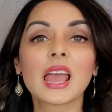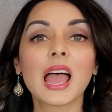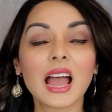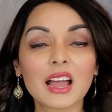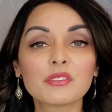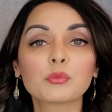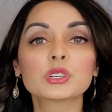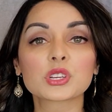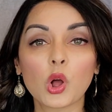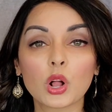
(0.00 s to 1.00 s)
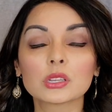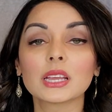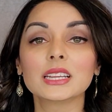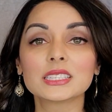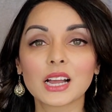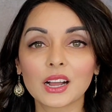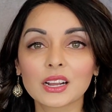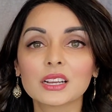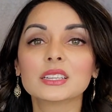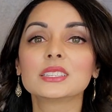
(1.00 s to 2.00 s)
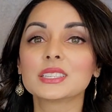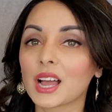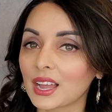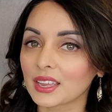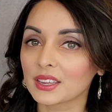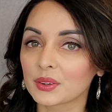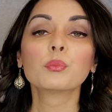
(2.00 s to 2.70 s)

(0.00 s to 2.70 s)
have what's called a tongue tie.